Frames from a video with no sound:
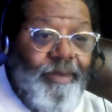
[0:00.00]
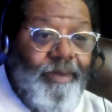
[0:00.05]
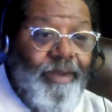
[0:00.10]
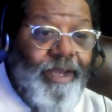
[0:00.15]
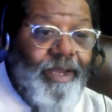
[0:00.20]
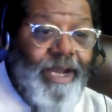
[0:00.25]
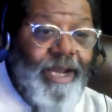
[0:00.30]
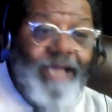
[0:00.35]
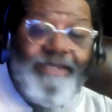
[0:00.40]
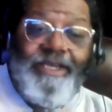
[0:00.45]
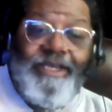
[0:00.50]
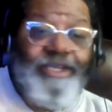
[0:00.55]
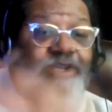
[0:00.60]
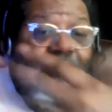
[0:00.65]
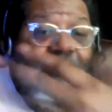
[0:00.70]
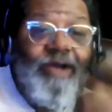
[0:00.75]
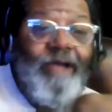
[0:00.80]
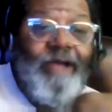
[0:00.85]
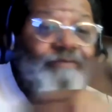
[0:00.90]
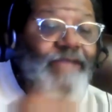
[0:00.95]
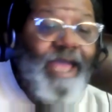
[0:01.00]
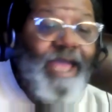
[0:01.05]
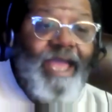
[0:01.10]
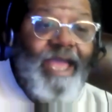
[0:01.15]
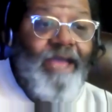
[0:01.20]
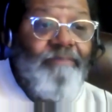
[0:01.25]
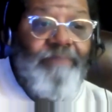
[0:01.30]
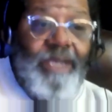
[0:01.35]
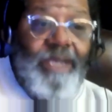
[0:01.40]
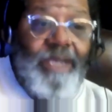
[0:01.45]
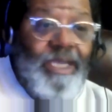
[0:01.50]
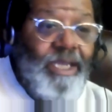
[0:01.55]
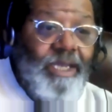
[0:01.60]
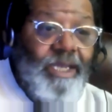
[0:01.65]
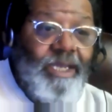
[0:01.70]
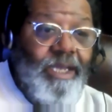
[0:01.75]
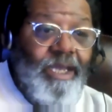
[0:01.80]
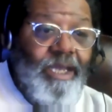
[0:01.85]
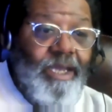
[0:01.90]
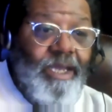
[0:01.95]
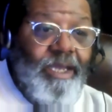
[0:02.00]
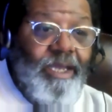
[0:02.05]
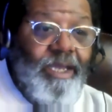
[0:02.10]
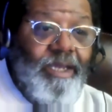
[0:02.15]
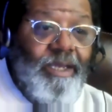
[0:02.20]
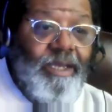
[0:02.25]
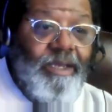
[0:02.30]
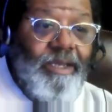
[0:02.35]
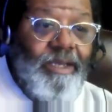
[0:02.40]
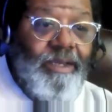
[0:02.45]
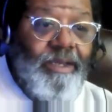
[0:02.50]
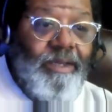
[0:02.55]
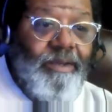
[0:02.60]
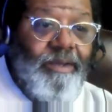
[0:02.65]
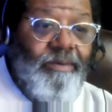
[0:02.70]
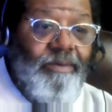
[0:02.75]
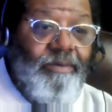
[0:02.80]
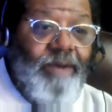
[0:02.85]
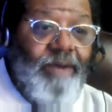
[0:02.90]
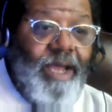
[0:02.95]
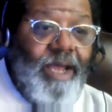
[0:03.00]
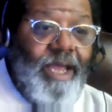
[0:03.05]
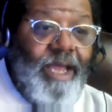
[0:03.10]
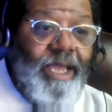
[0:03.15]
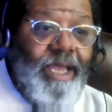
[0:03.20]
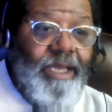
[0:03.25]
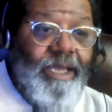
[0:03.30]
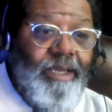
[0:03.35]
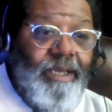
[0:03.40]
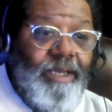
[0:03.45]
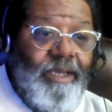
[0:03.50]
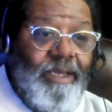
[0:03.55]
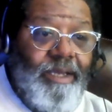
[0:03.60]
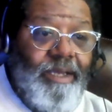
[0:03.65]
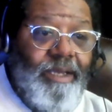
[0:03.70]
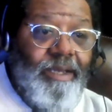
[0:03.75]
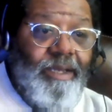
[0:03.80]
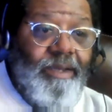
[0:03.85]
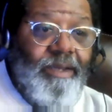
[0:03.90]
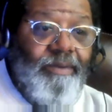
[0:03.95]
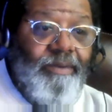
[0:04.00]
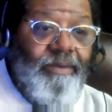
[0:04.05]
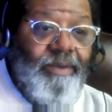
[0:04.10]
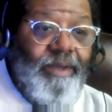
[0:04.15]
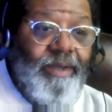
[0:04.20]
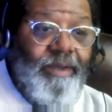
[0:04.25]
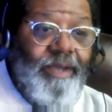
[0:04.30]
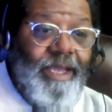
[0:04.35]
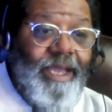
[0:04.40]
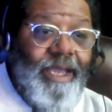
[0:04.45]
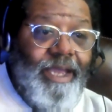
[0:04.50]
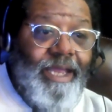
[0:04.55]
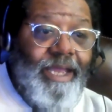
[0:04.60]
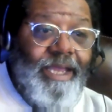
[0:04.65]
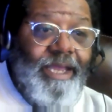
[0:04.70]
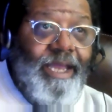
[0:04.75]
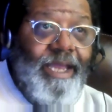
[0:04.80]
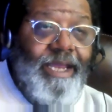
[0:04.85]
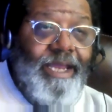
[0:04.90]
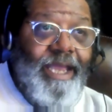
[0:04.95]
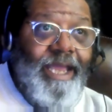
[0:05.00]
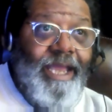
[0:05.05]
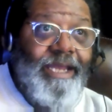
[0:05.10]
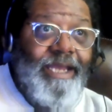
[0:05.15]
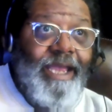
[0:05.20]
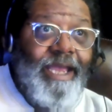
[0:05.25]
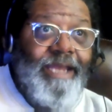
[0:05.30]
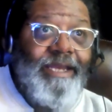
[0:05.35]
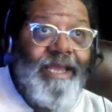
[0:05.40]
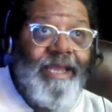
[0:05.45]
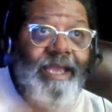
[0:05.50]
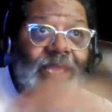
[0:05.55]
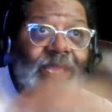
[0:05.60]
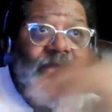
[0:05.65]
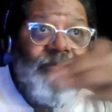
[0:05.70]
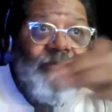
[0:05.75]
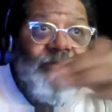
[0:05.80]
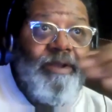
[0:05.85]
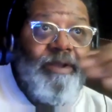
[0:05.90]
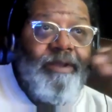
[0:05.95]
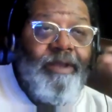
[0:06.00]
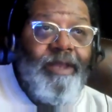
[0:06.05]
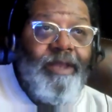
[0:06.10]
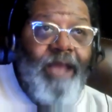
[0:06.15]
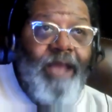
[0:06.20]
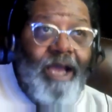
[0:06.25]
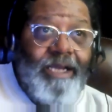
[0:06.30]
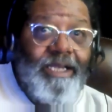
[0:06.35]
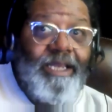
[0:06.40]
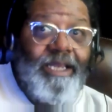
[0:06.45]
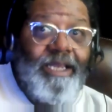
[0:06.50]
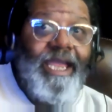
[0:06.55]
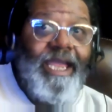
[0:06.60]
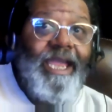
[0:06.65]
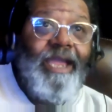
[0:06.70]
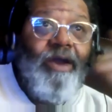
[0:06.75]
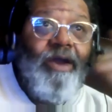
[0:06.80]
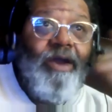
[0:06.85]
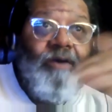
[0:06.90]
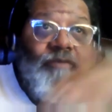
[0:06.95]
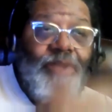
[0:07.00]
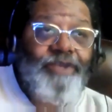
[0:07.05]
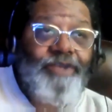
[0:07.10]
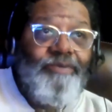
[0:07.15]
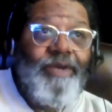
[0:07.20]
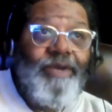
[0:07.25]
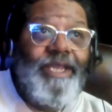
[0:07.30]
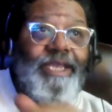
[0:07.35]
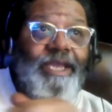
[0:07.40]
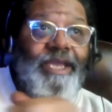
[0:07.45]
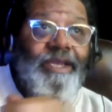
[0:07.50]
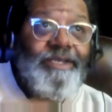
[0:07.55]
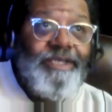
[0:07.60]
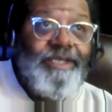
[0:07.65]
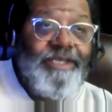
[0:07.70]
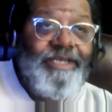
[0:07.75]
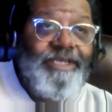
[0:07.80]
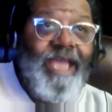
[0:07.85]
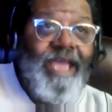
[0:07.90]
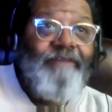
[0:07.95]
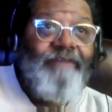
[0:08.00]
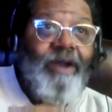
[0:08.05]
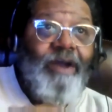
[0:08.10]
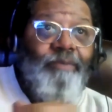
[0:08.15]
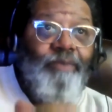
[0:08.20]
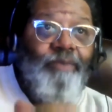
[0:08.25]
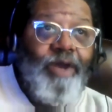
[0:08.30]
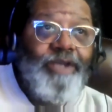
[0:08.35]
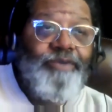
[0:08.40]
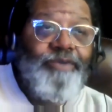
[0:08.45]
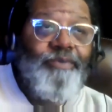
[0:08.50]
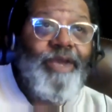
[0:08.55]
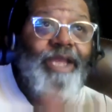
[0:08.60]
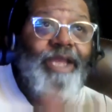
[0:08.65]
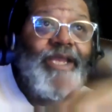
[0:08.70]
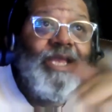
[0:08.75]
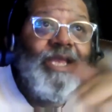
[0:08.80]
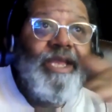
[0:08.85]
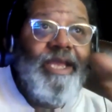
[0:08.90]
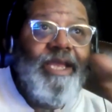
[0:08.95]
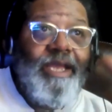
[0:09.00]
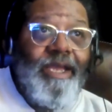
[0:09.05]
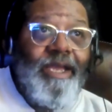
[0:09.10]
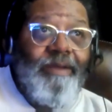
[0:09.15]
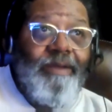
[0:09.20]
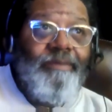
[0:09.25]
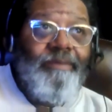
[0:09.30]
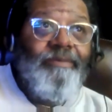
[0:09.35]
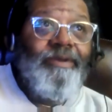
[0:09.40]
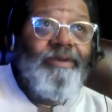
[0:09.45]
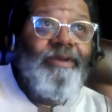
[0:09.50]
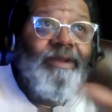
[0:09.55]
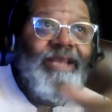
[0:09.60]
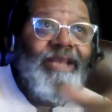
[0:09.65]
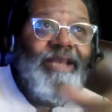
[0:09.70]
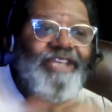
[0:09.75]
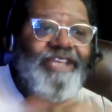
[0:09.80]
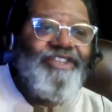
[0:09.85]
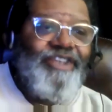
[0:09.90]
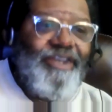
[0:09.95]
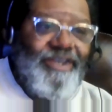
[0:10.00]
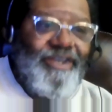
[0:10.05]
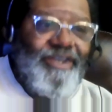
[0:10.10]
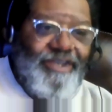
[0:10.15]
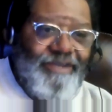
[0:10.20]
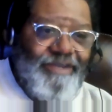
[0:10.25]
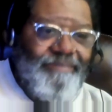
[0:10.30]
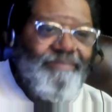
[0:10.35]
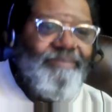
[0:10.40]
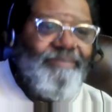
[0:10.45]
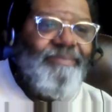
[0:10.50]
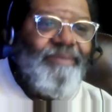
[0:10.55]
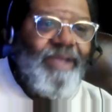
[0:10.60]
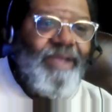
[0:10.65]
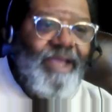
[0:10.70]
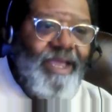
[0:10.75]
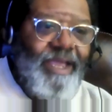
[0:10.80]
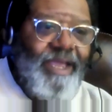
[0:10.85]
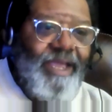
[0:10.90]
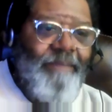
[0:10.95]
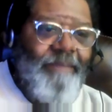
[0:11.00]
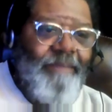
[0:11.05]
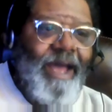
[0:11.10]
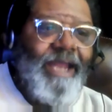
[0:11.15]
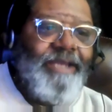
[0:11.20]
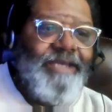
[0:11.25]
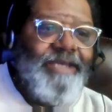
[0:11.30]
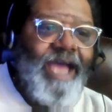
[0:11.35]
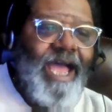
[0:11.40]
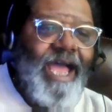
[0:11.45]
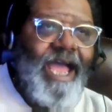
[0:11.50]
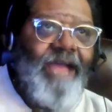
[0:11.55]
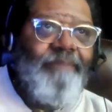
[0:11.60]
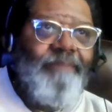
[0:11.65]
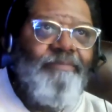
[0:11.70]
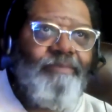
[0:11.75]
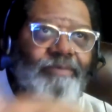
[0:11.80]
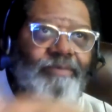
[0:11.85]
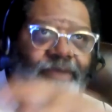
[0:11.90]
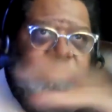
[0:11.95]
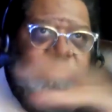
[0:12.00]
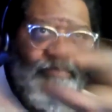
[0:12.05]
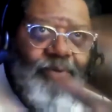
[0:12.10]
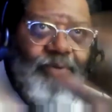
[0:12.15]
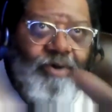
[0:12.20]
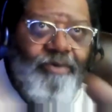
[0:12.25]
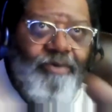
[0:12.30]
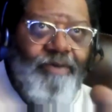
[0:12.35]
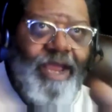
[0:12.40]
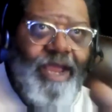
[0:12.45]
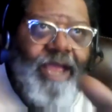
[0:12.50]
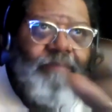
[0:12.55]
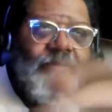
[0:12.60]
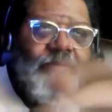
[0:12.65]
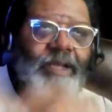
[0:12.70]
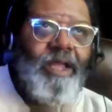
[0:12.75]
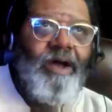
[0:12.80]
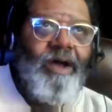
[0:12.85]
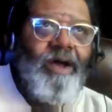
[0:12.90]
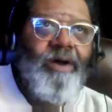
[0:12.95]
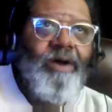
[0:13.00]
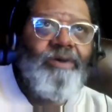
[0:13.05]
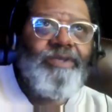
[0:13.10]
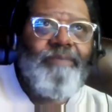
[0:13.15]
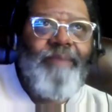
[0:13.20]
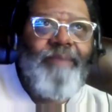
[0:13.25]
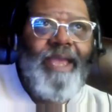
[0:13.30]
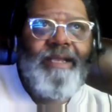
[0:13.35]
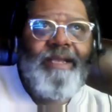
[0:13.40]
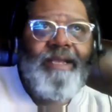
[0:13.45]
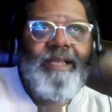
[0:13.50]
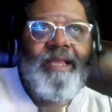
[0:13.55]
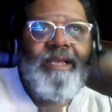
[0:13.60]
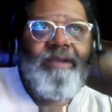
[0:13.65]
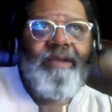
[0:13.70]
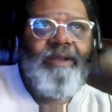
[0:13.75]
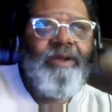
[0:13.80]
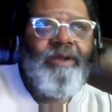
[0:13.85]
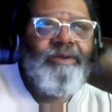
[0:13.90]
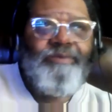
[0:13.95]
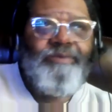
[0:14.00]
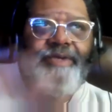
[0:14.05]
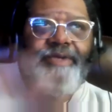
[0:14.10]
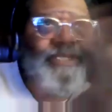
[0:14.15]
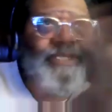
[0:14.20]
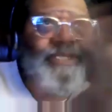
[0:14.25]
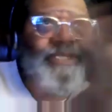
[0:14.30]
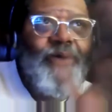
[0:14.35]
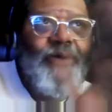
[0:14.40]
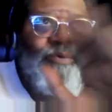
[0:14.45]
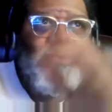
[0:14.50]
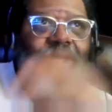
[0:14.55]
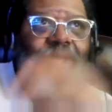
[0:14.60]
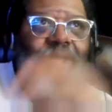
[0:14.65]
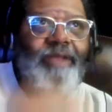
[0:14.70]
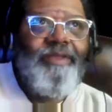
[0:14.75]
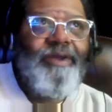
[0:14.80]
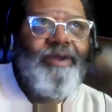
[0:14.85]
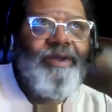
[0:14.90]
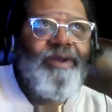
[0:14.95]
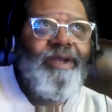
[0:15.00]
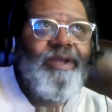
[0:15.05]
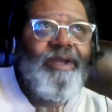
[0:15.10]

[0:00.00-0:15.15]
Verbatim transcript: And I said, "You don't have to have me, right?" And and and and luckily, over the twenty years, the staff I worked with listened. And by the time the program closed, the pain clinic closed, which is a whole nother